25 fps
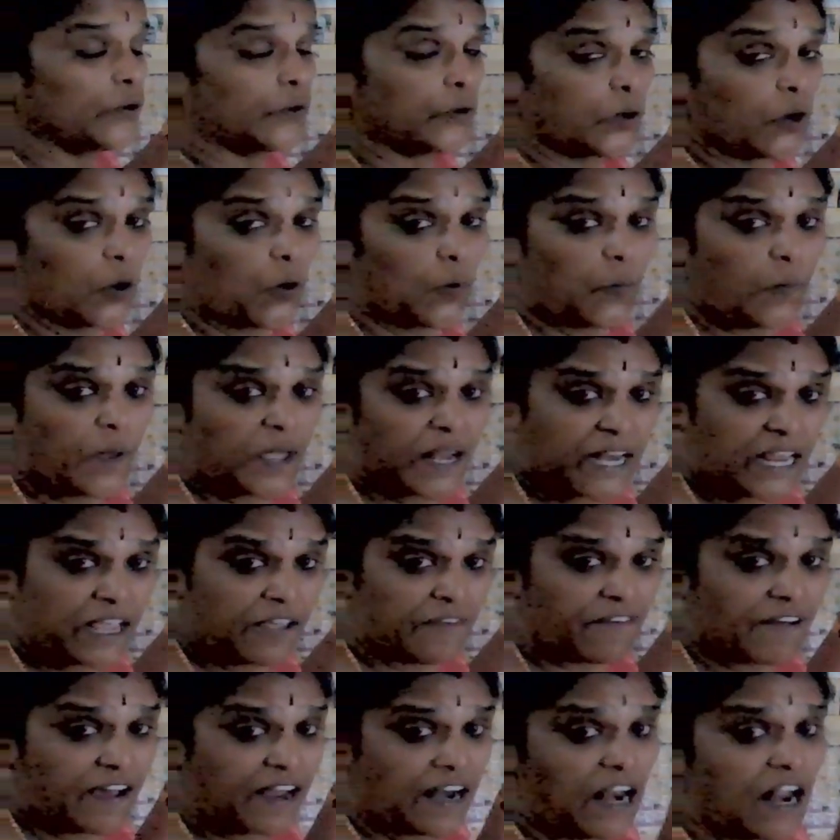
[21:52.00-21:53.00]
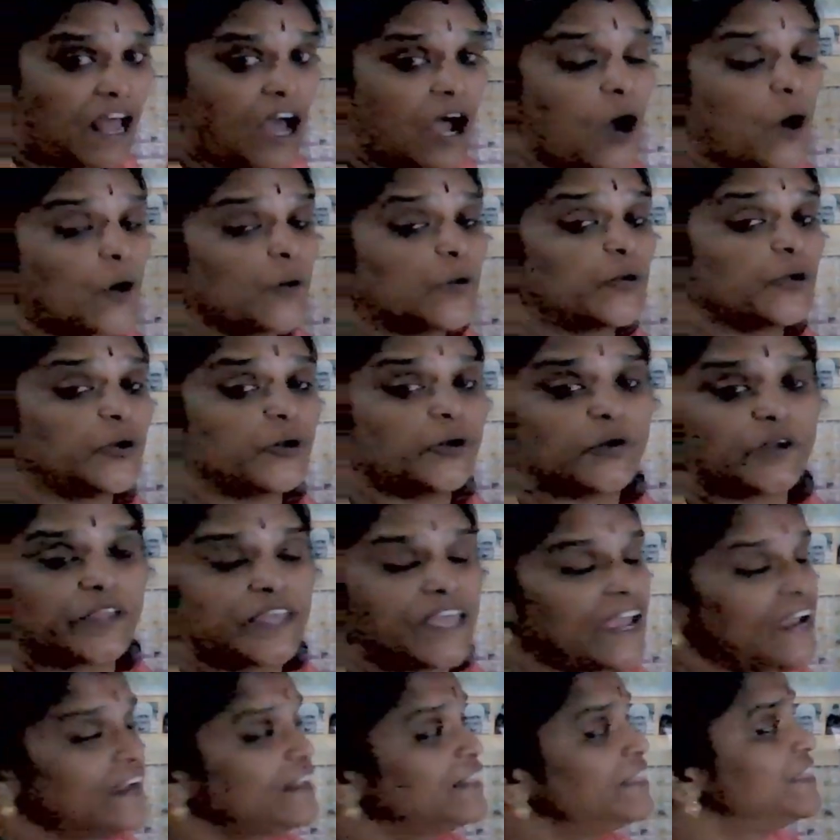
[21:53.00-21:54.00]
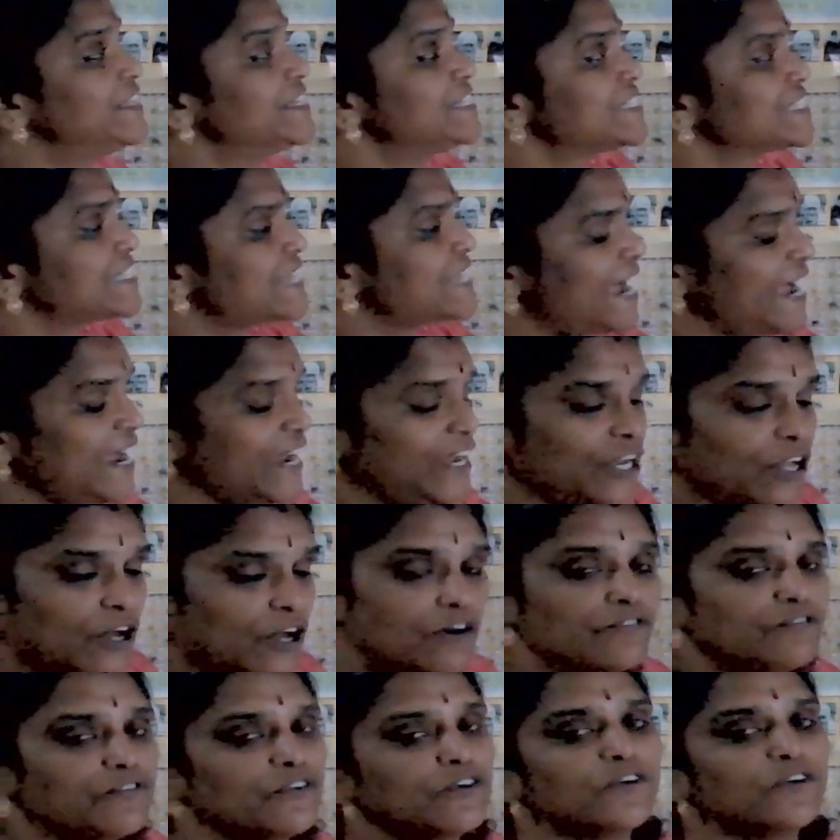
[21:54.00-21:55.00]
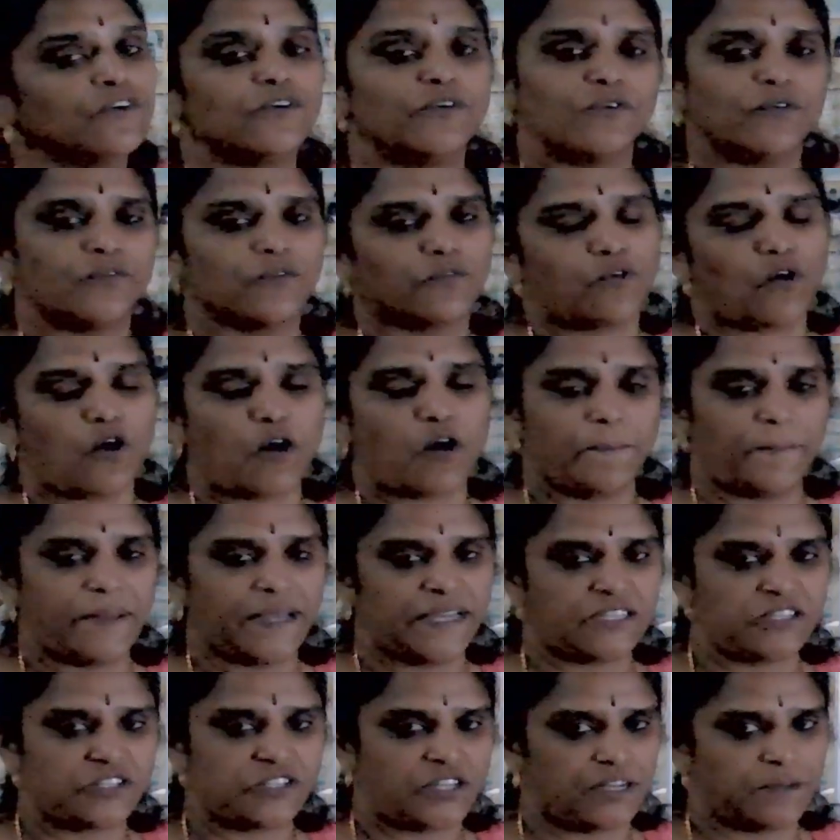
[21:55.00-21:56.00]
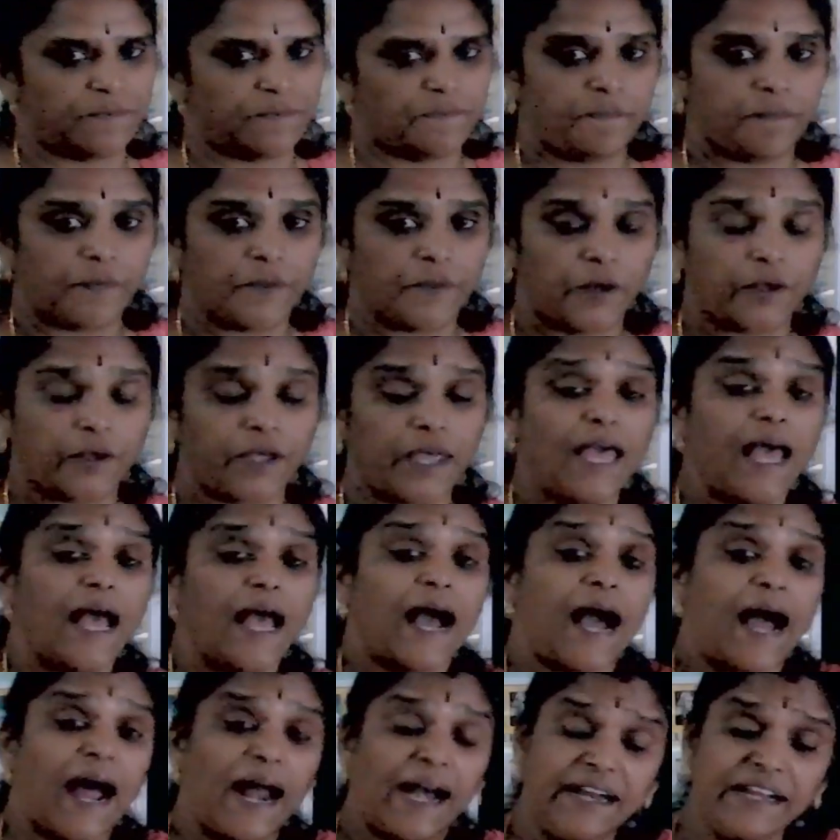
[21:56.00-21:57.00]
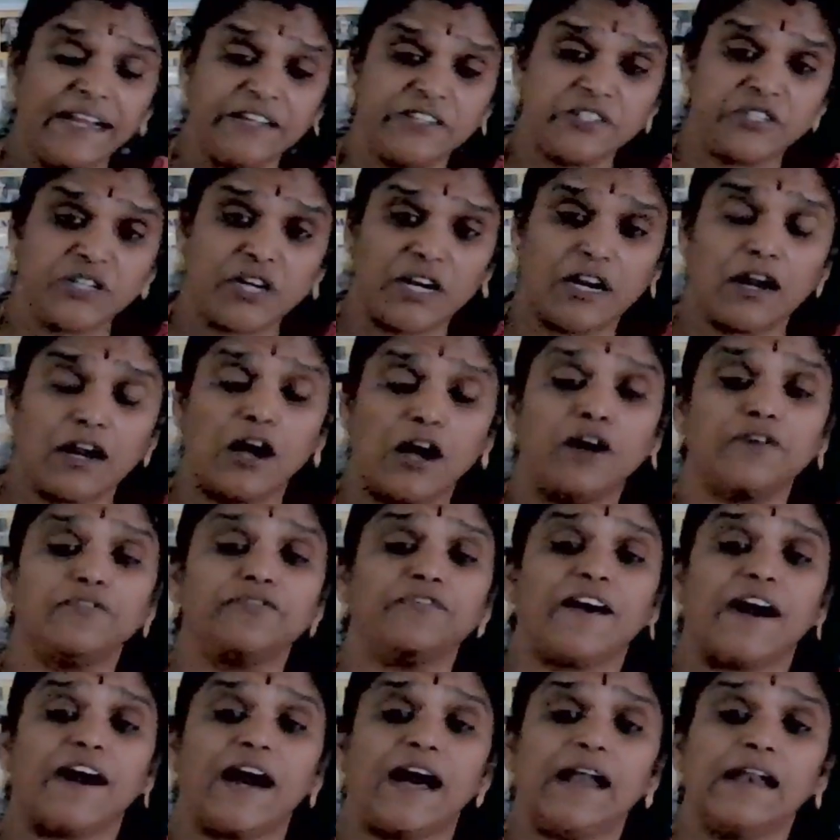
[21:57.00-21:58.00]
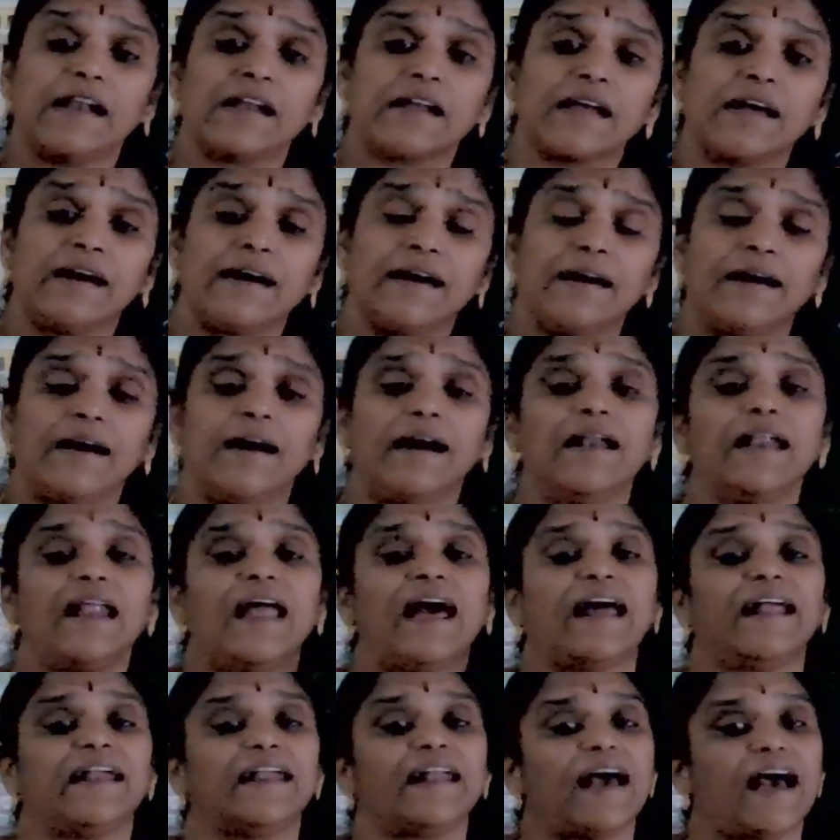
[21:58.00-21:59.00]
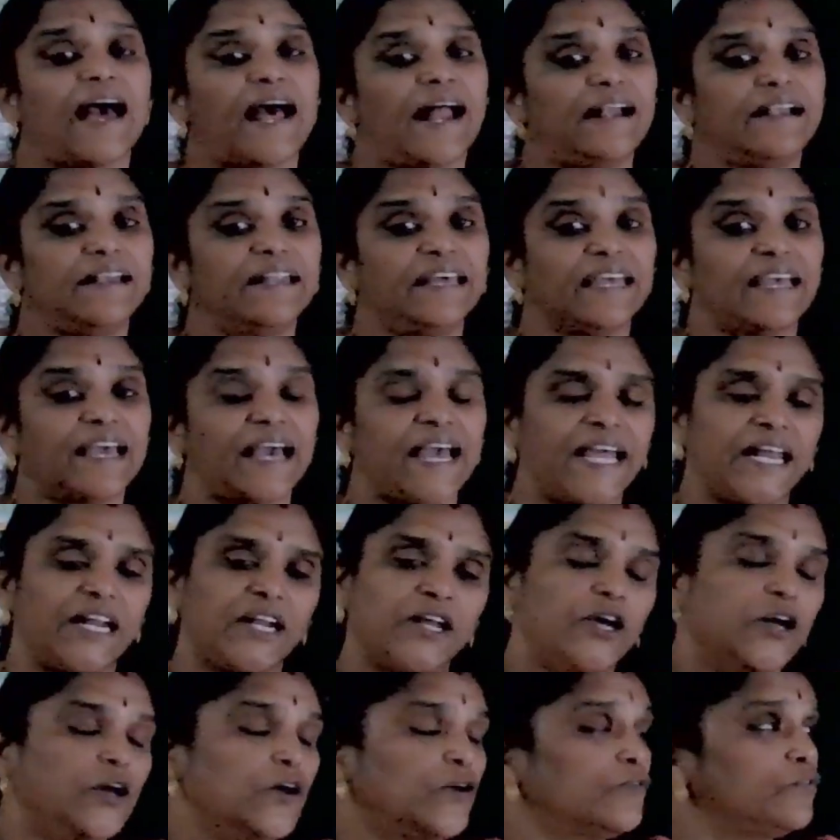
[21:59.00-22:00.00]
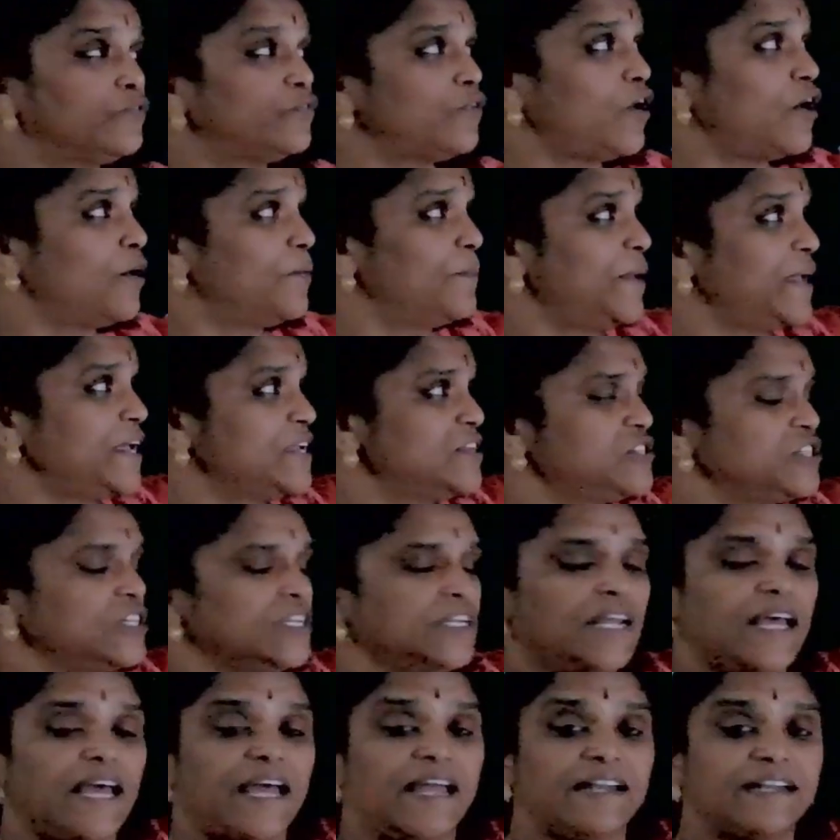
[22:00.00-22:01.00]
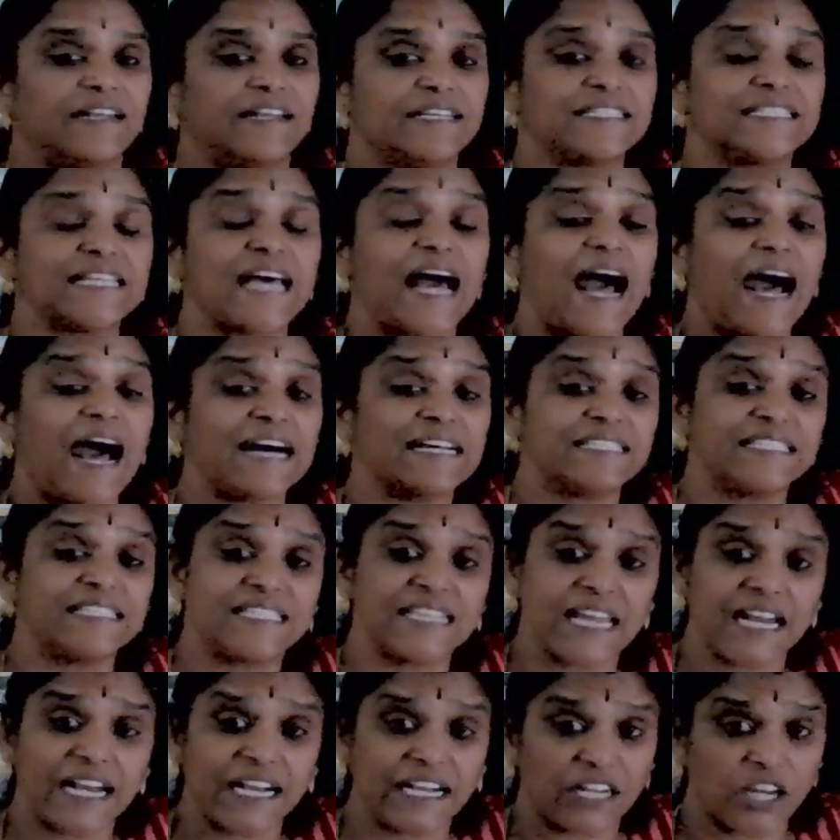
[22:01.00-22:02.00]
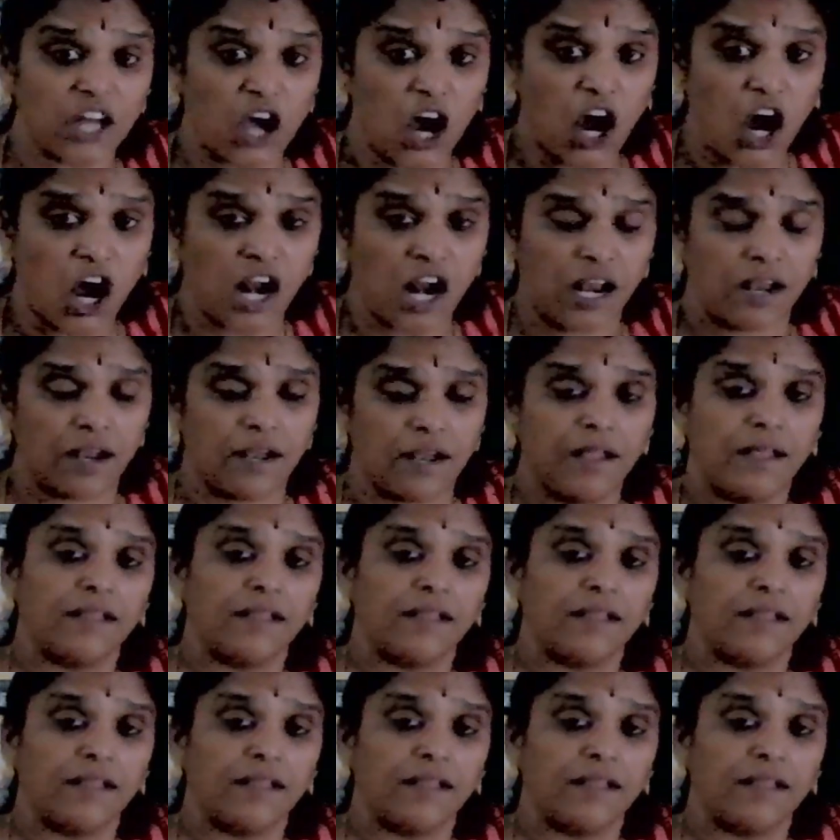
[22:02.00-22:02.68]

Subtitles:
know very well how to get this kind of formation. Okay, addition of alcohol and aldehyde formation, it is acetal,